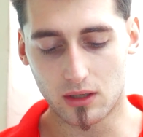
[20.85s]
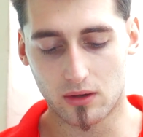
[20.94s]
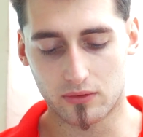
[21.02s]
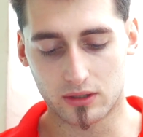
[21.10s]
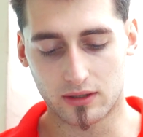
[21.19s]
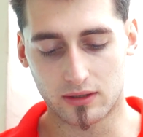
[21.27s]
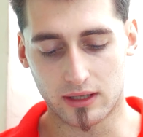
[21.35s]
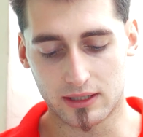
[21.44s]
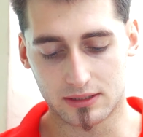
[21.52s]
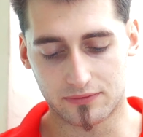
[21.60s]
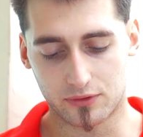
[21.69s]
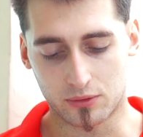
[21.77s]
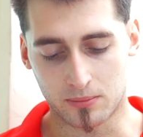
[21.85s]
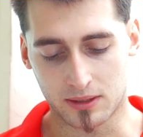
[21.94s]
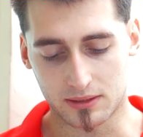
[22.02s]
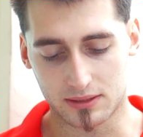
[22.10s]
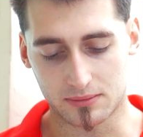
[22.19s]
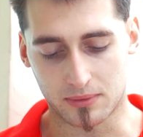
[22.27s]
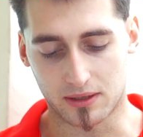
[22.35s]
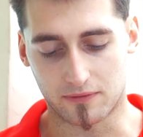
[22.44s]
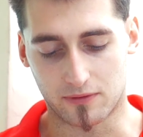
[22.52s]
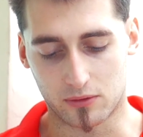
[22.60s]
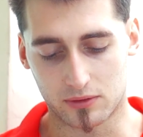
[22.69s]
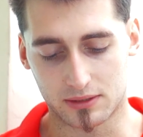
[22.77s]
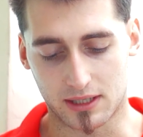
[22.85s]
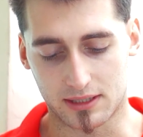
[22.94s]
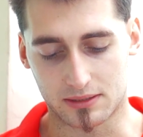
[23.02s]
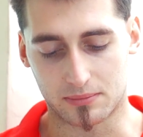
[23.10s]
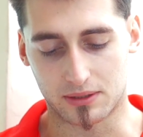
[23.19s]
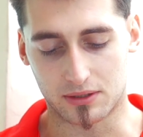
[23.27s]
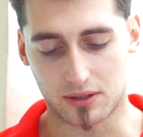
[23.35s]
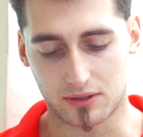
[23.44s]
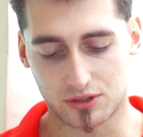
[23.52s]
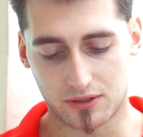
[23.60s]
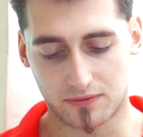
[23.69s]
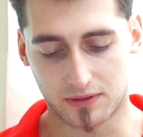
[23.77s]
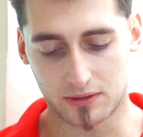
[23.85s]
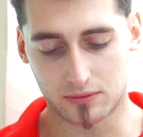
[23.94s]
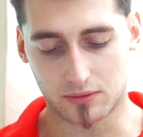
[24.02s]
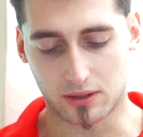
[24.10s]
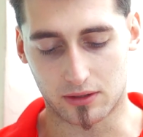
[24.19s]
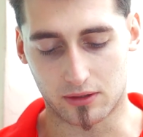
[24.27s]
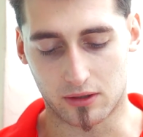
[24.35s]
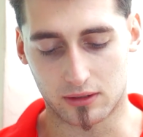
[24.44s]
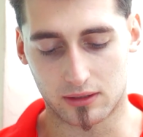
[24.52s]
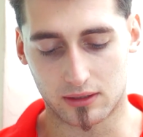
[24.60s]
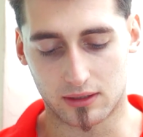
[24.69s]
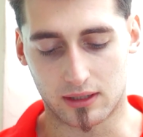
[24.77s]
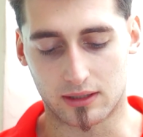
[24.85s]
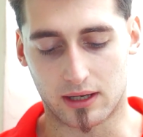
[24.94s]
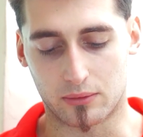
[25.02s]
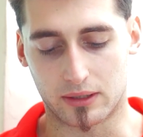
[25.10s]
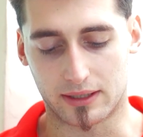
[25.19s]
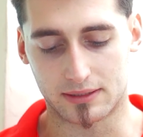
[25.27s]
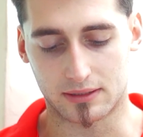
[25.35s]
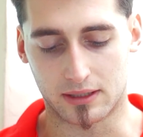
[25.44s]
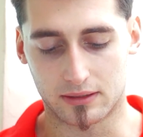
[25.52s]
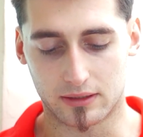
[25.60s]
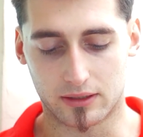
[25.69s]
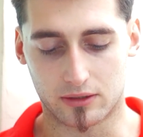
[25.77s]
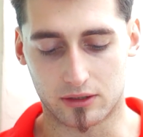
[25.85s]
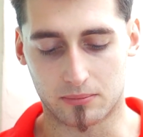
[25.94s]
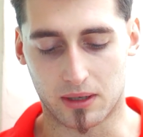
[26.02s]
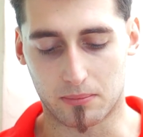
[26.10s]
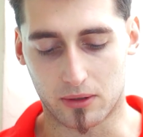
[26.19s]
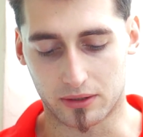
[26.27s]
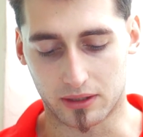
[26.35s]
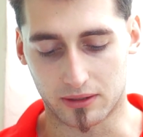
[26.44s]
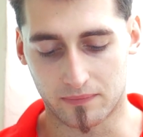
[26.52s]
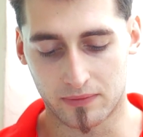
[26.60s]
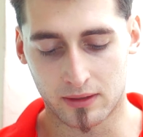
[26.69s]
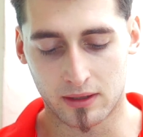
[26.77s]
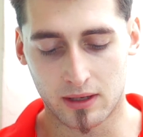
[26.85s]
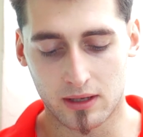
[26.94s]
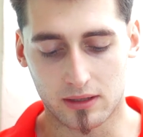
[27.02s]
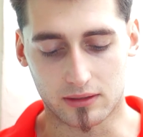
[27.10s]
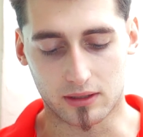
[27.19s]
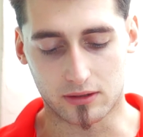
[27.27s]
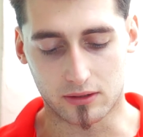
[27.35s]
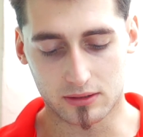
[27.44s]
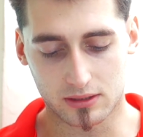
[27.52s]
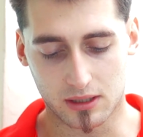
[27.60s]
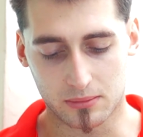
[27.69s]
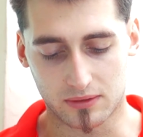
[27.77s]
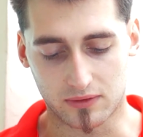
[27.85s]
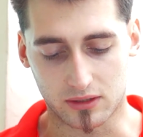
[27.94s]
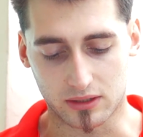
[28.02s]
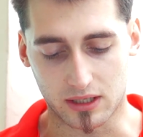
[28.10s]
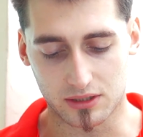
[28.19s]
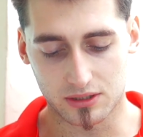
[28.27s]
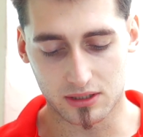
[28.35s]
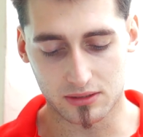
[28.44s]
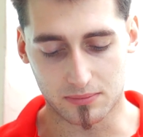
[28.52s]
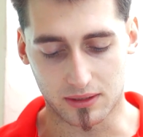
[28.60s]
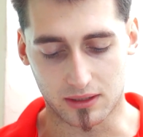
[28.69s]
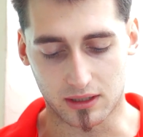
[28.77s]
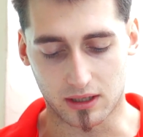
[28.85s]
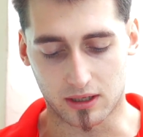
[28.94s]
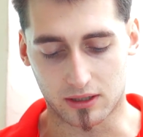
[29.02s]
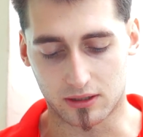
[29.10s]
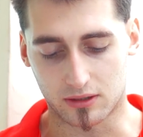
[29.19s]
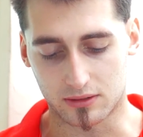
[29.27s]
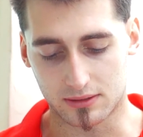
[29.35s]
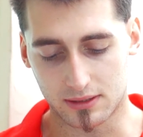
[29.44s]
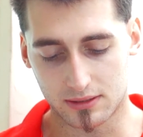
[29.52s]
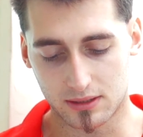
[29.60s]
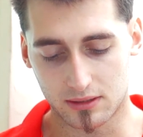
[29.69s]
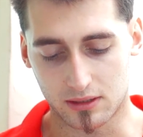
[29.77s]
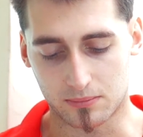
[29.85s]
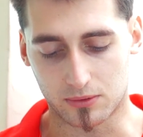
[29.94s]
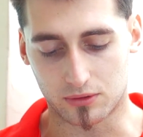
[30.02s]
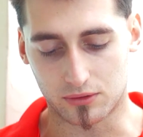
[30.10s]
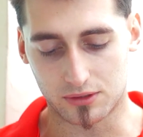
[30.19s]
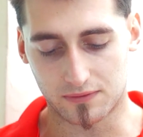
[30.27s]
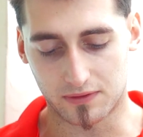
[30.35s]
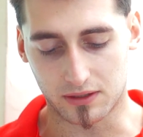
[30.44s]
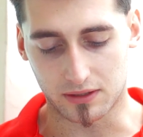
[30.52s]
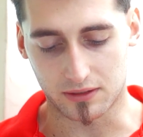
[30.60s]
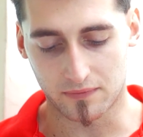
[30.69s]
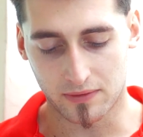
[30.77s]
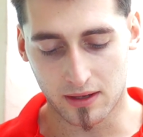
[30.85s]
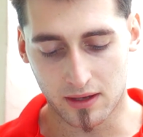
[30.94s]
Over the last few months, my focus has been shifting to the thought that I will accidentally hurt my body. The thoughts come in variations, but they are consistent and produce fear.